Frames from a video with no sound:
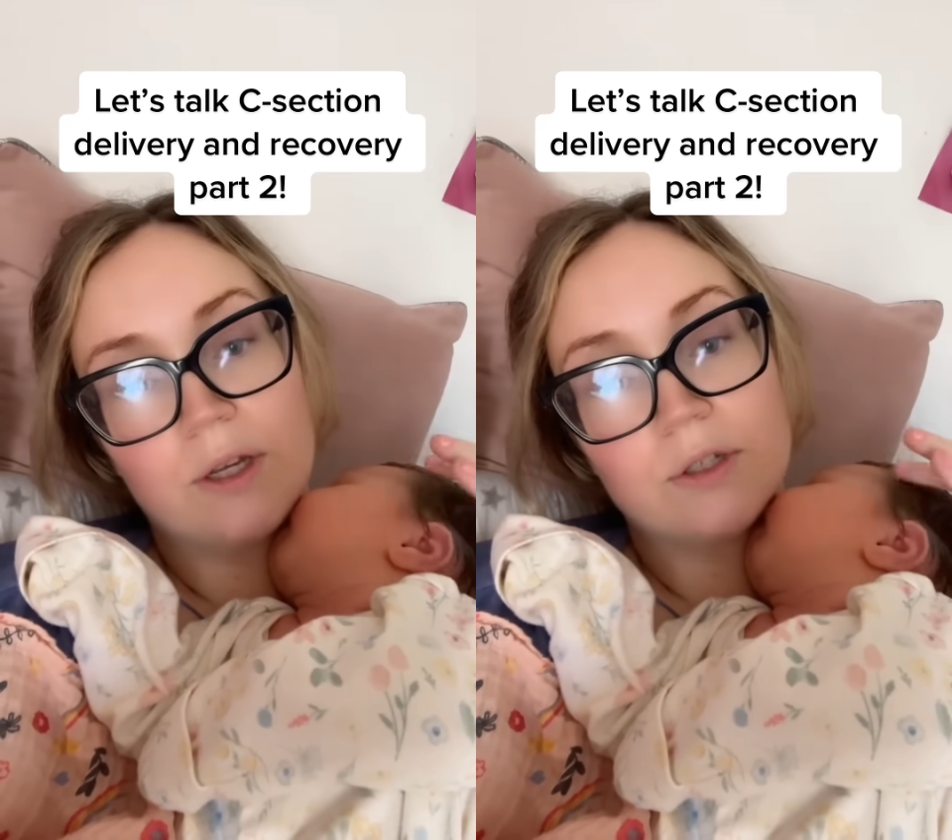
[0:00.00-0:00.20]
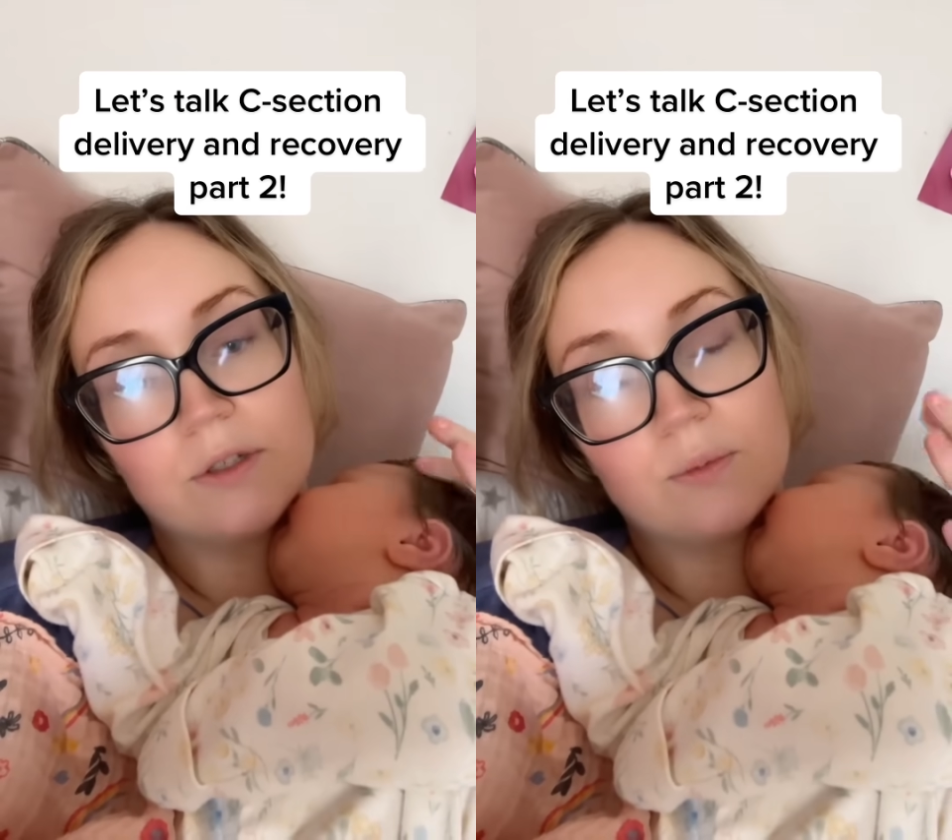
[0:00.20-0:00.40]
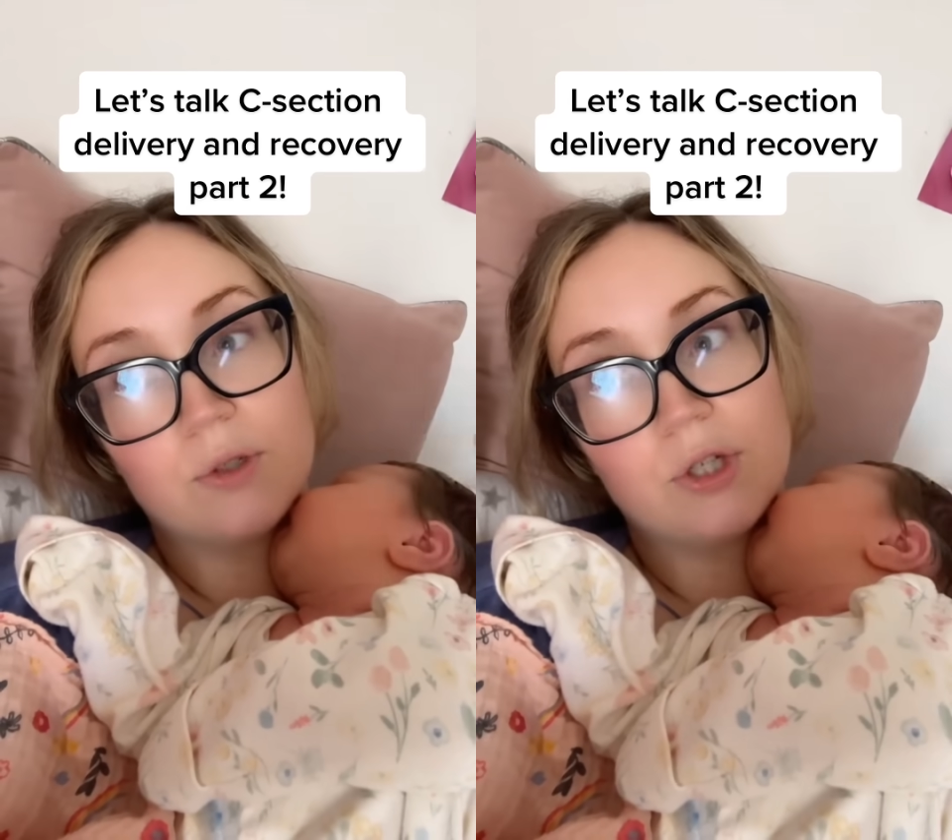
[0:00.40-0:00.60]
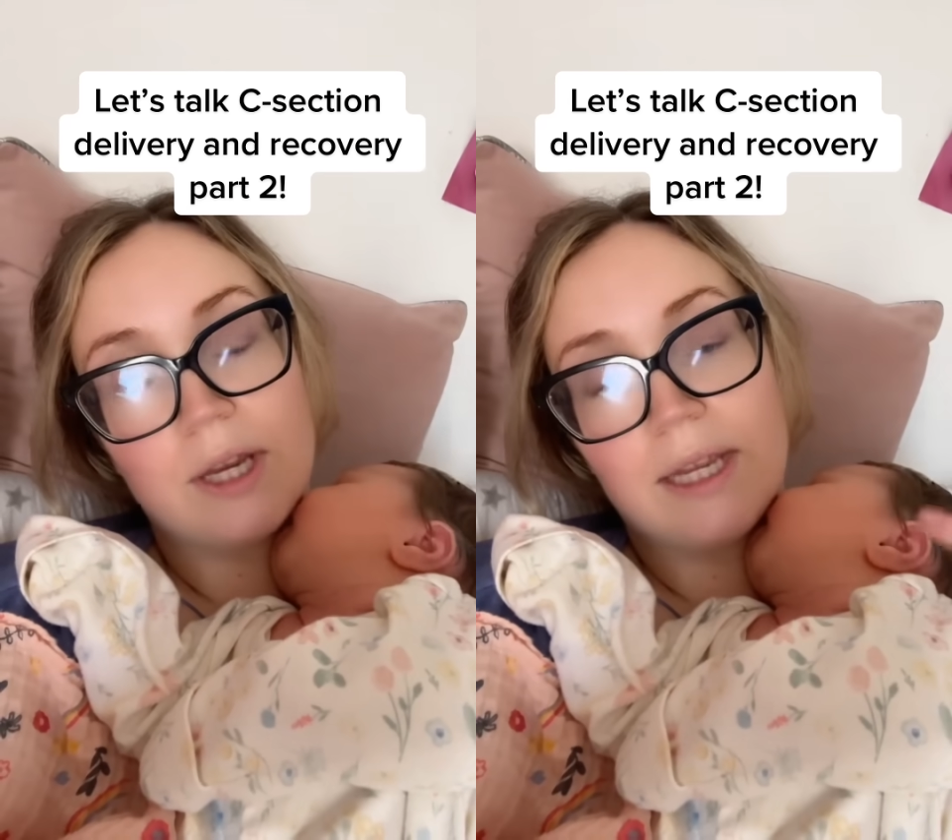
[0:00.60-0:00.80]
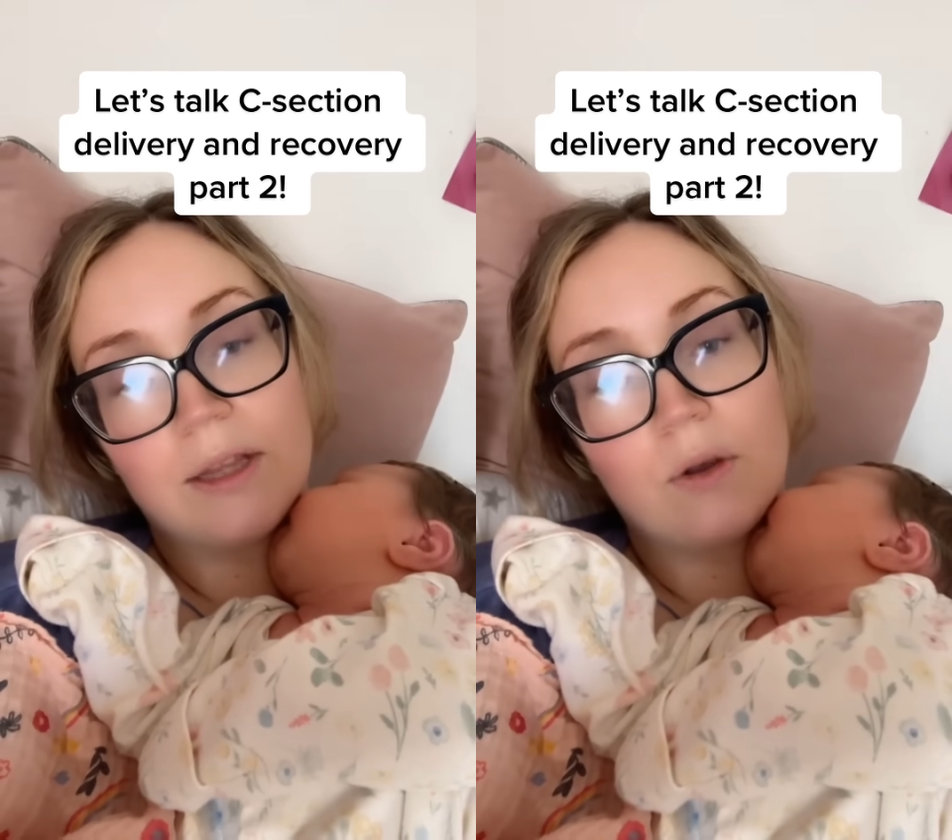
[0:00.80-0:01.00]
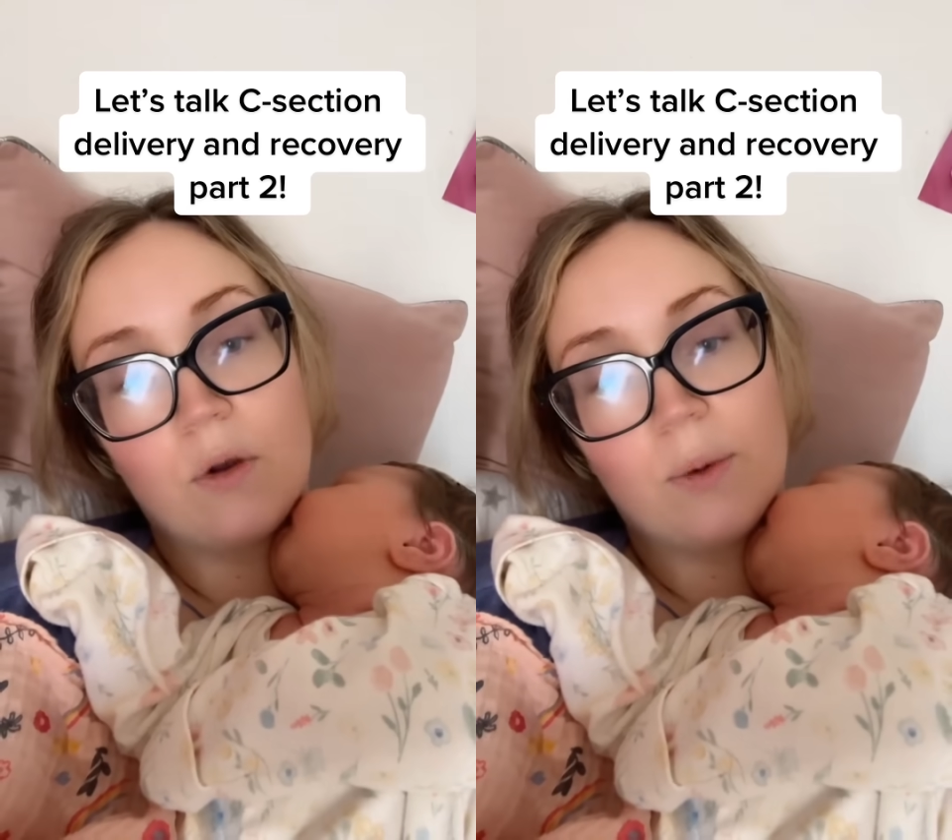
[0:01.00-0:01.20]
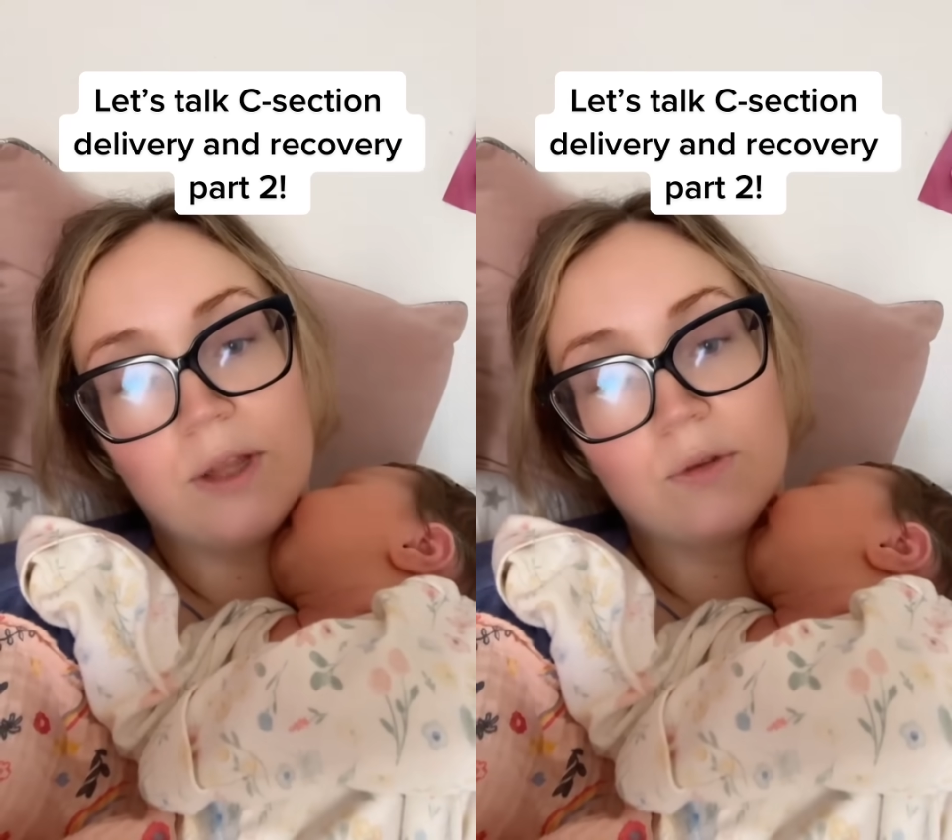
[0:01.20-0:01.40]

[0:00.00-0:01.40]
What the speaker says: I was shaking the whole way